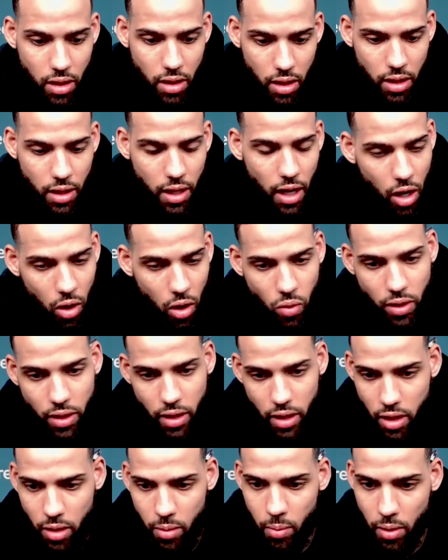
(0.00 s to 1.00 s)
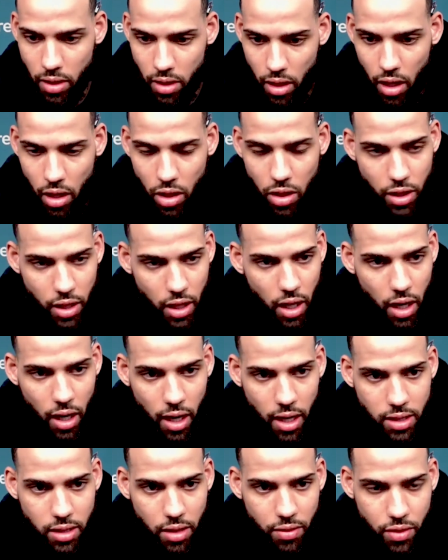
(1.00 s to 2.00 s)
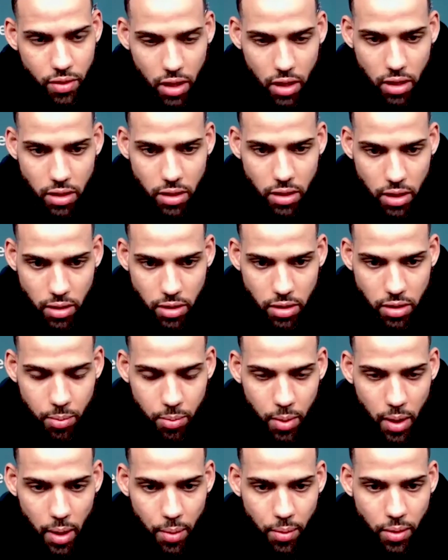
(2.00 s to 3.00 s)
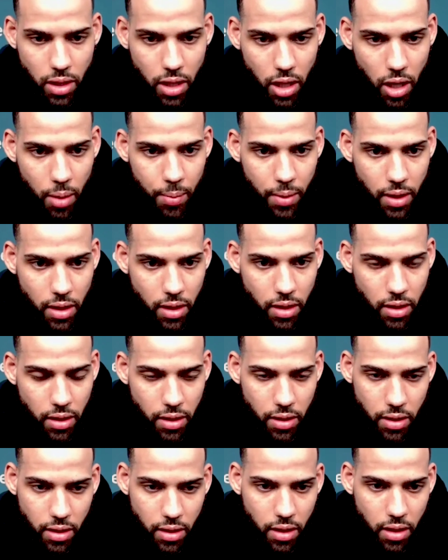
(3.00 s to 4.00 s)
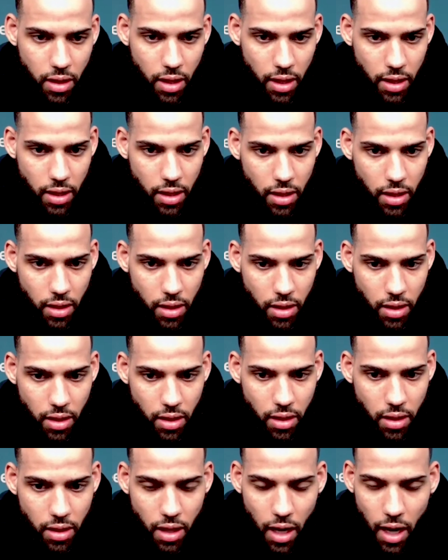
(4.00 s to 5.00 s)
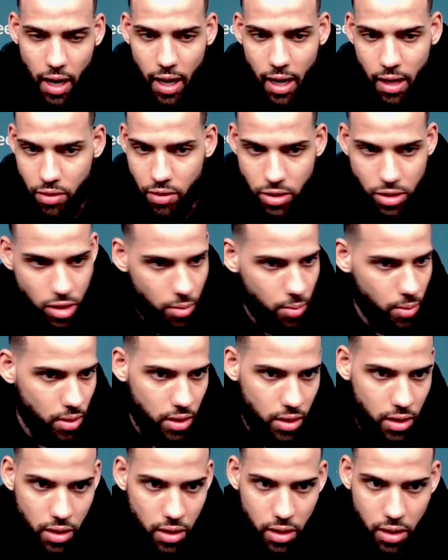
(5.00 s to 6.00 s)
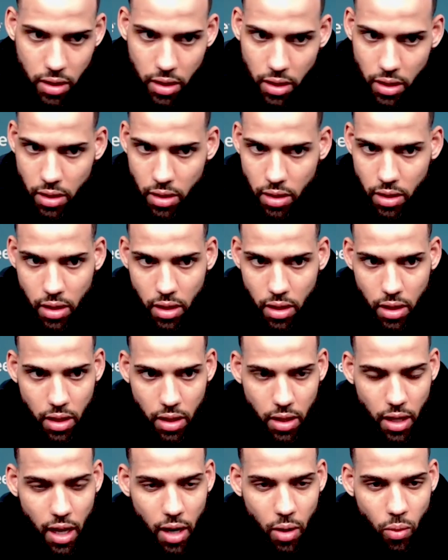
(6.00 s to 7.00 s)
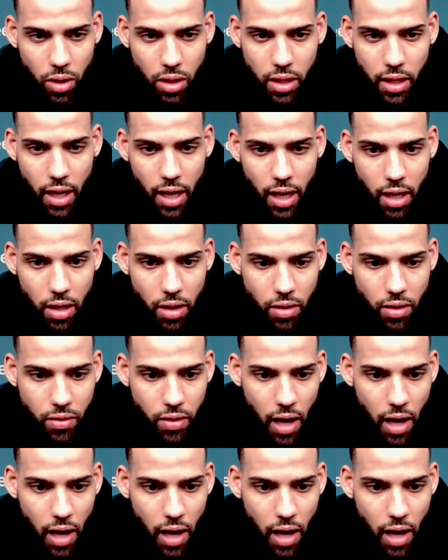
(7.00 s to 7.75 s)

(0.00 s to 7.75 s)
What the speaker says: not only him but the other young guys have done to be able to come in and not have a summer league and not really have